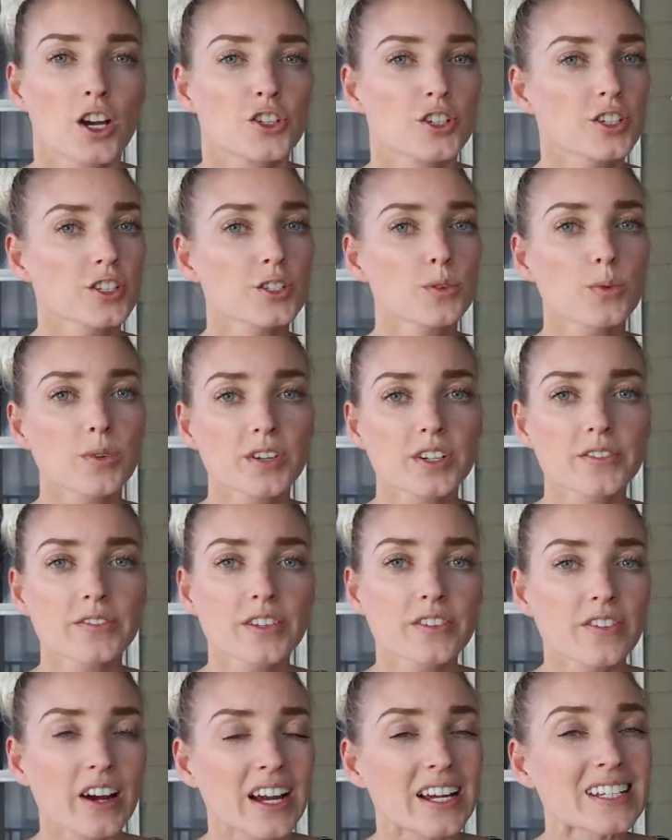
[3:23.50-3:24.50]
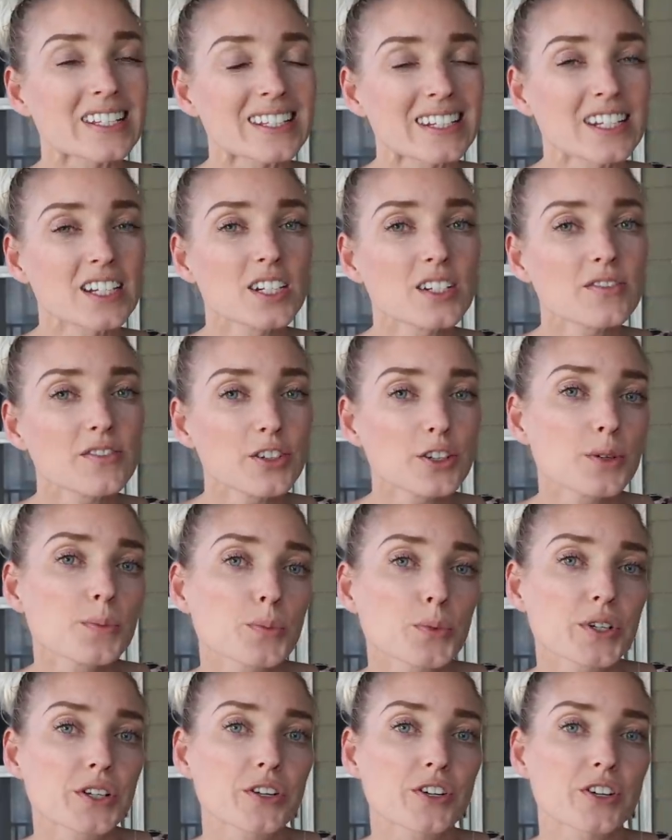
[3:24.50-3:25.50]
Just a word of advice, if your
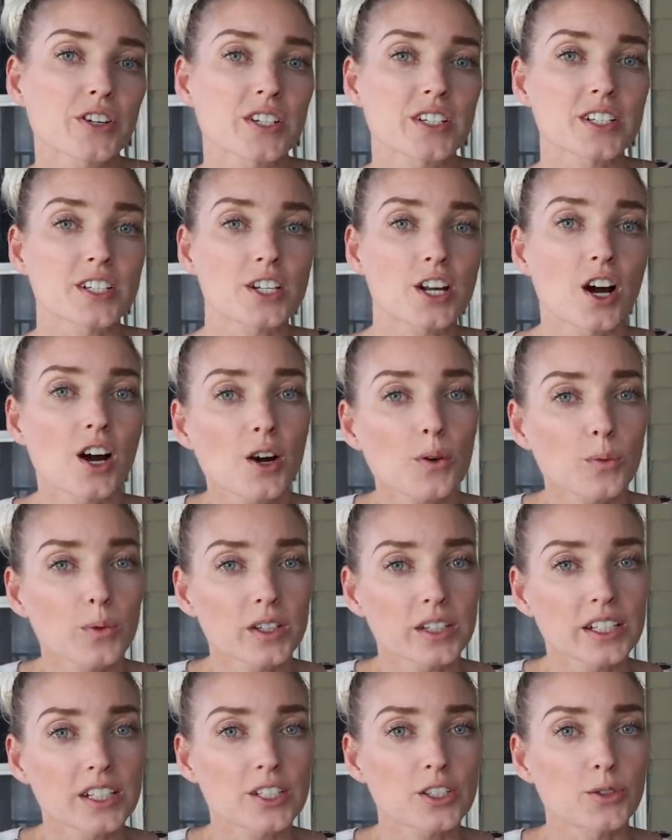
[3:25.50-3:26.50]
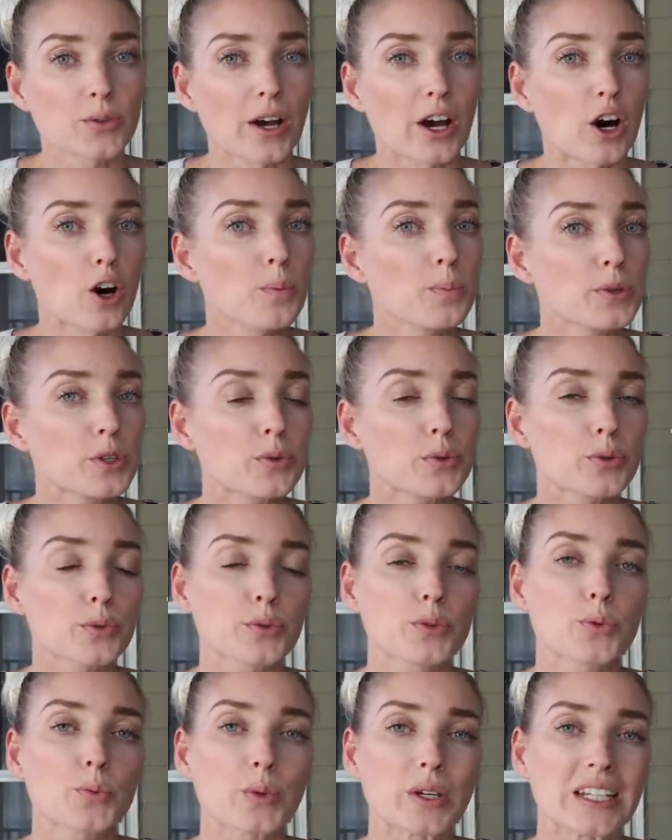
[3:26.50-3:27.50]
breeder is not willing to help you
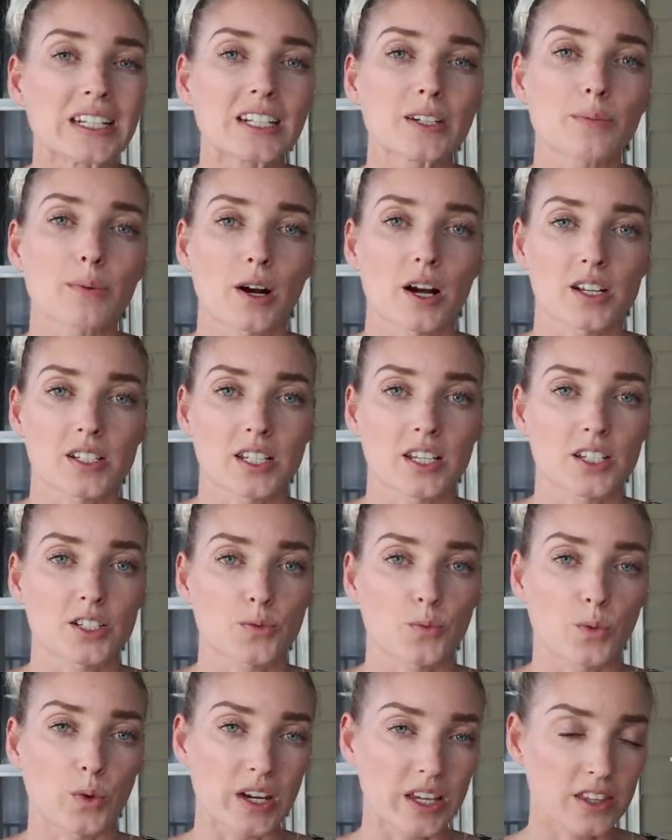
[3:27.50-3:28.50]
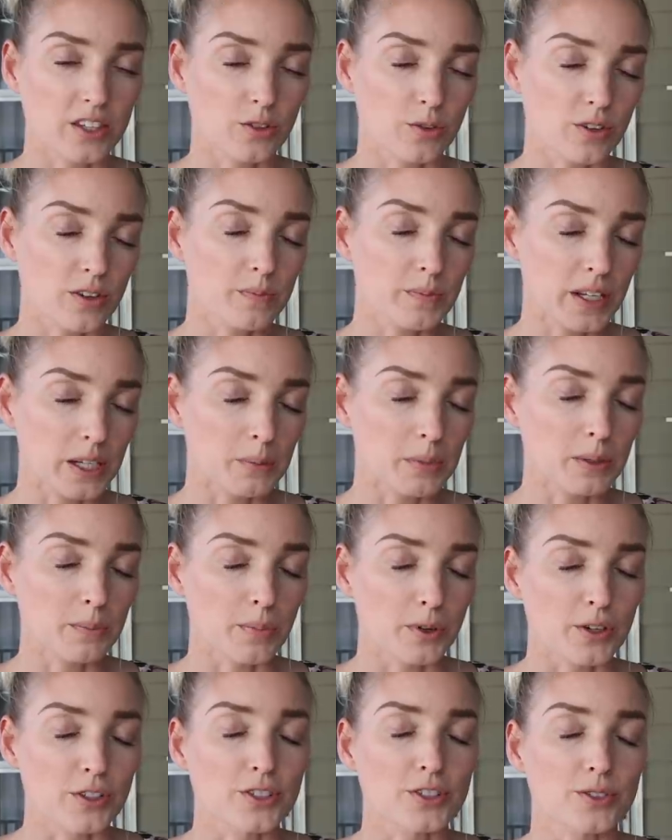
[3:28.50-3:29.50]
through the weaning process with your baby
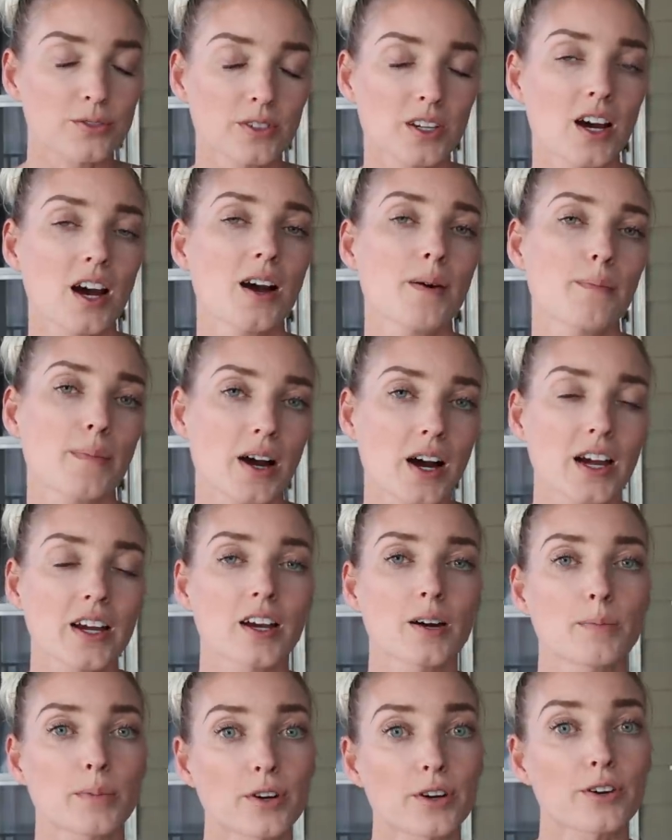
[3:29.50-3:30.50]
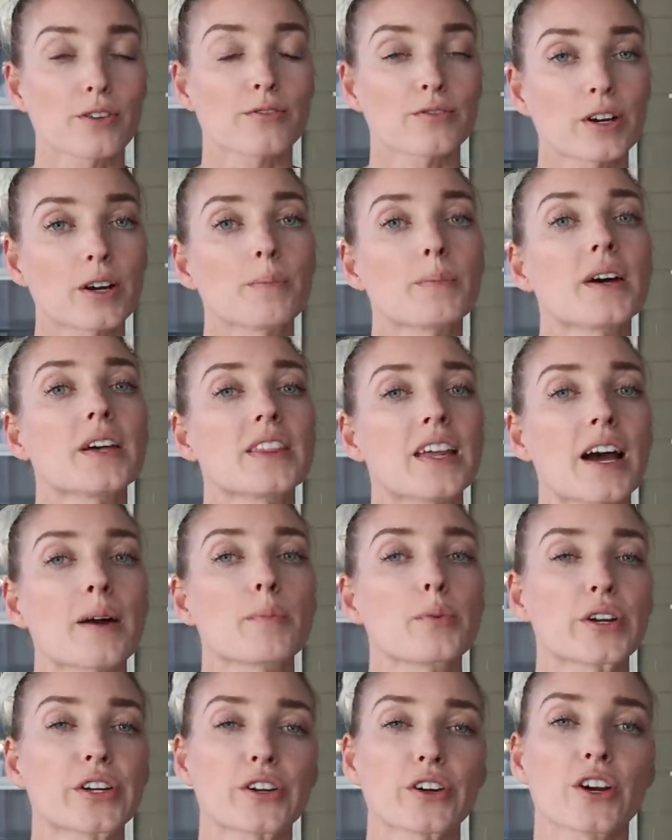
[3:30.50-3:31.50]
bird, do not buy a bird from that
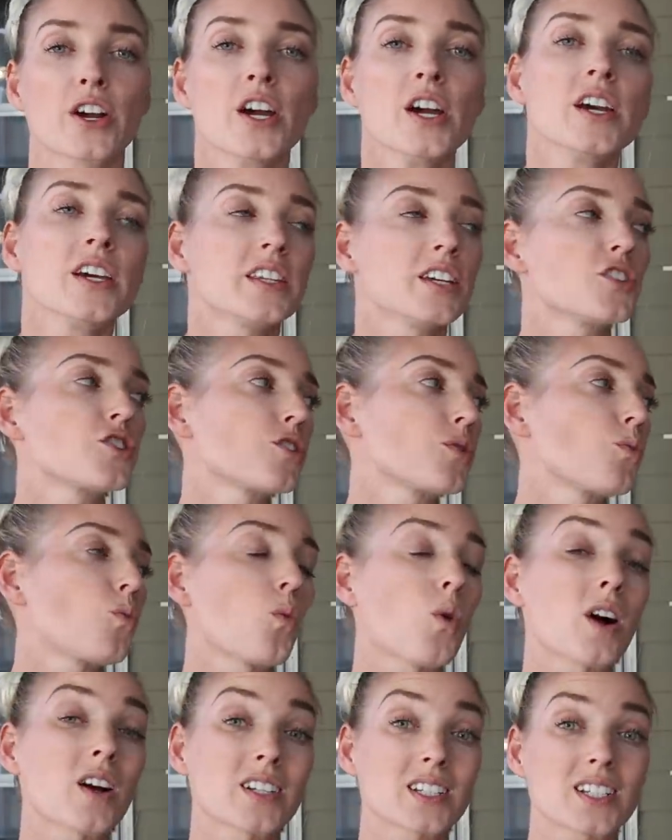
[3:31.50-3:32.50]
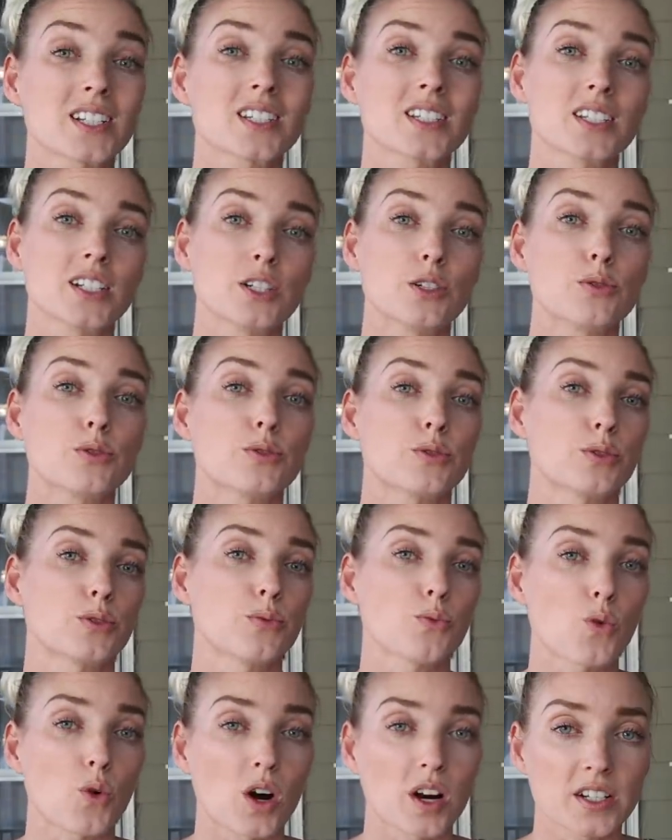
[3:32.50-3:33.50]
breeder. They should want to see you
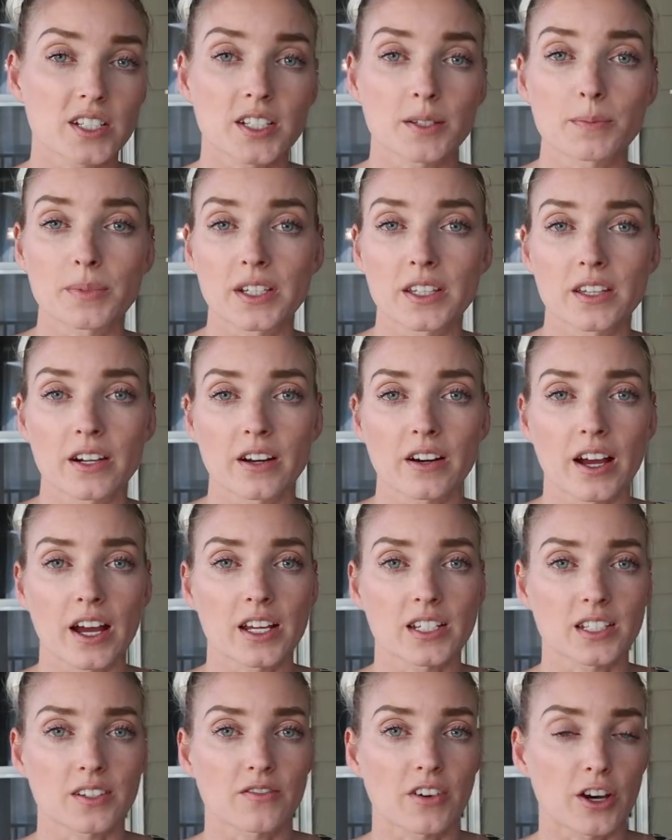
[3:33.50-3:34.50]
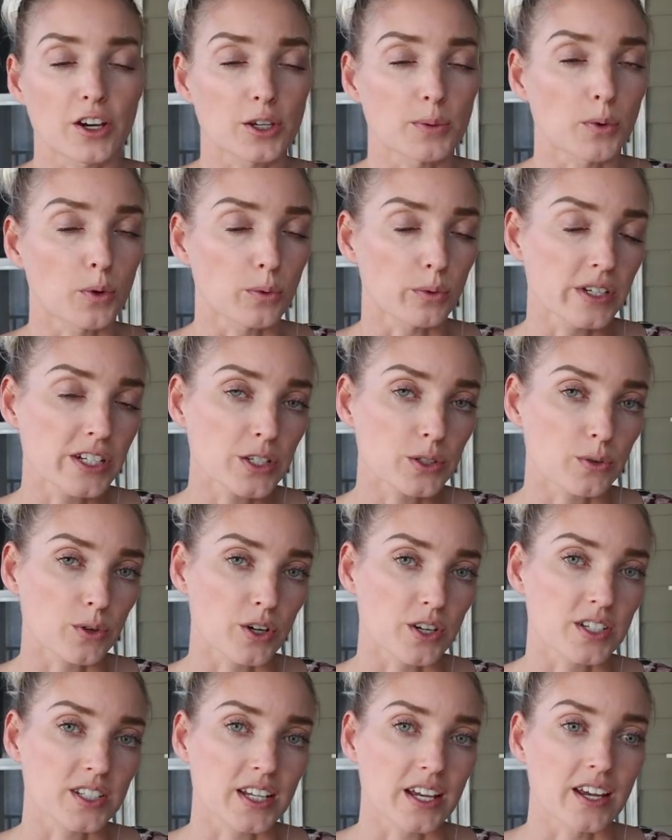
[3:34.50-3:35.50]
through, want to be there as a valuable
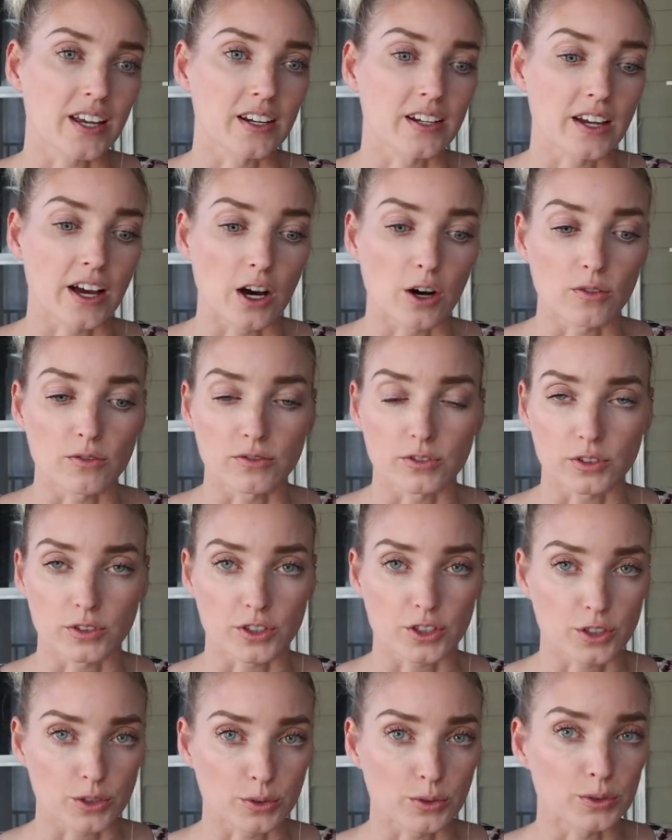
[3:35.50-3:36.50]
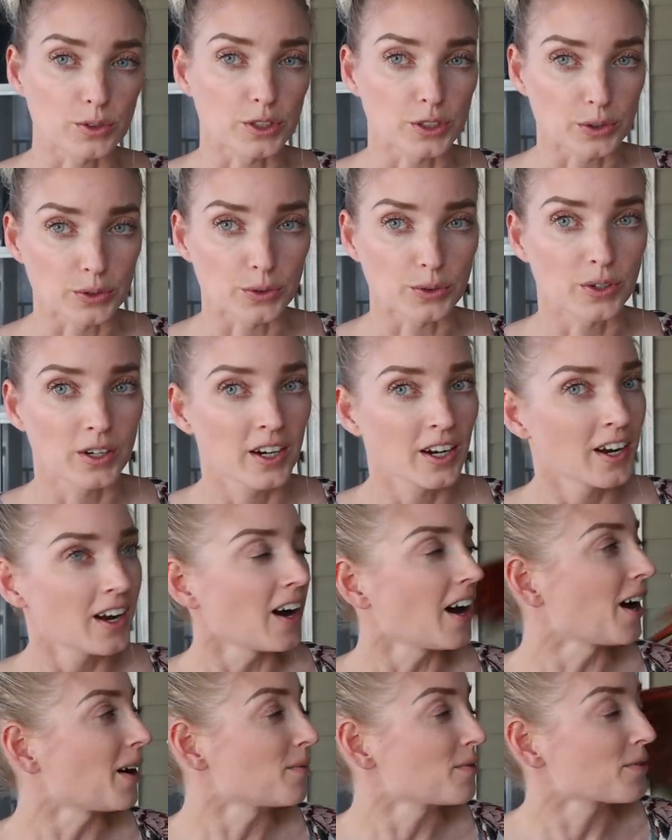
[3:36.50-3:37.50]
resource and helpful uh-huh. to you
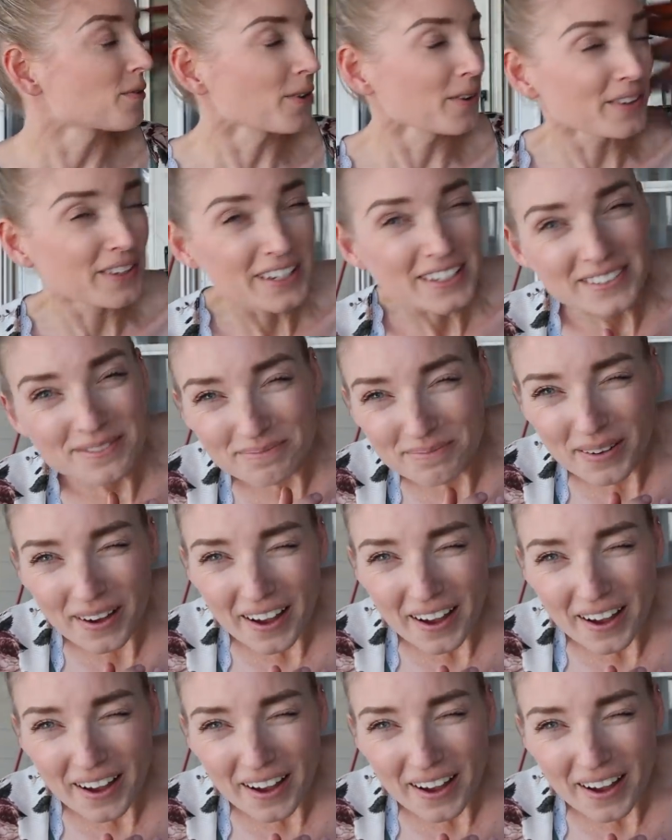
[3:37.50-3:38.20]
um, for this.